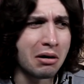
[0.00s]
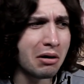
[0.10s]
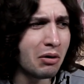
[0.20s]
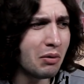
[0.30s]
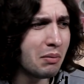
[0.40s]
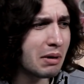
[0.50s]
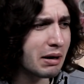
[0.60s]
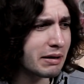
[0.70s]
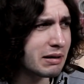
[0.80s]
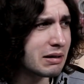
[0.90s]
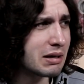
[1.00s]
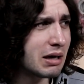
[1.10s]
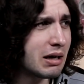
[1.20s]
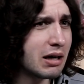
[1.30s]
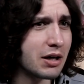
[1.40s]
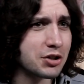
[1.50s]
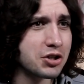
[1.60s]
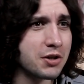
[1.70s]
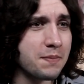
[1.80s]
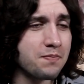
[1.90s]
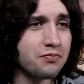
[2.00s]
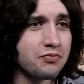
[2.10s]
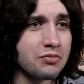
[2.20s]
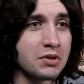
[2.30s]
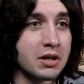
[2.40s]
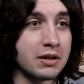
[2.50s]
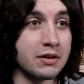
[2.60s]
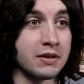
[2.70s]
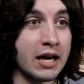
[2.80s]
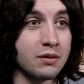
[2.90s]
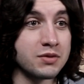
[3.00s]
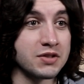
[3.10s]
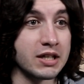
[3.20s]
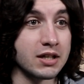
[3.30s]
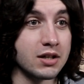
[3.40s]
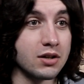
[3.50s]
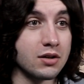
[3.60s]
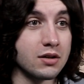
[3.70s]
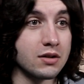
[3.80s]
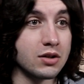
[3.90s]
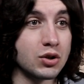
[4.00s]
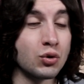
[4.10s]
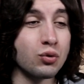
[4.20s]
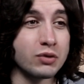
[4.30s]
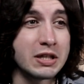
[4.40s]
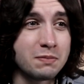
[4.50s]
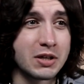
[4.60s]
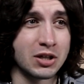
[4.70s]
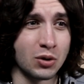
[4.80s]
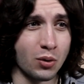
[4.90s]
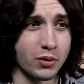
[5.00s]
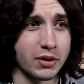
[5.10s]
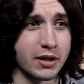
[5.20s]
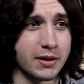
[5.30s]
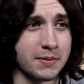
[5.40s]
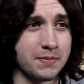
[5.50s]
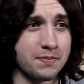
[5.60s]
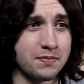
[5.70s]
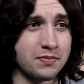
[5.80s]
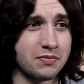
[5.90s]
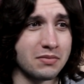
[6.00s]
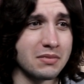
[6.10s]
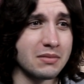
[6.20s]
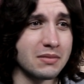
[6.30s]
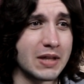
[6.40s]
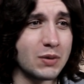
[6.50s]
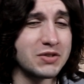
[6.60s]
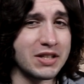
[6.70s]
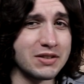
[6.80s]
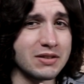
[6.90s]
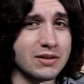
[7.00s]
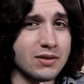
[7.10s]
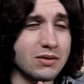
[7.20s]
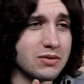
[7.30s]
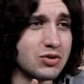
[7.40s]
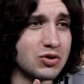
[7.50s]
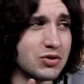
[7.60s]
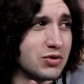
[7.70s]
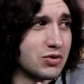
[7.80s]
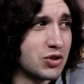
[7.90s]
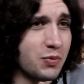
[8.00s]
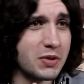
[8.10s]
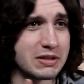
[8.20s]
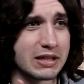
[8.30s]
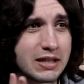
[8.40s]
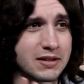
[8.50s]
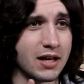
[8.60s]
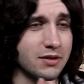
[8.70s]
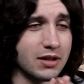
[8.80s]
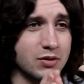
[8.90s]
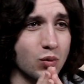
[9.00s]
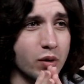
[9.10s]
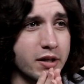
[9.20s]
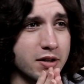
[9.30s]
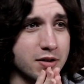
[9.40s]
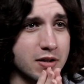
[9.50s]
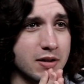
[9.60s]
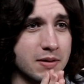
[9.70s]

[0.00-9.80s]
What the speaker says: Oh my gosh. That was like creepy gory. That was like super detailed. That was weird.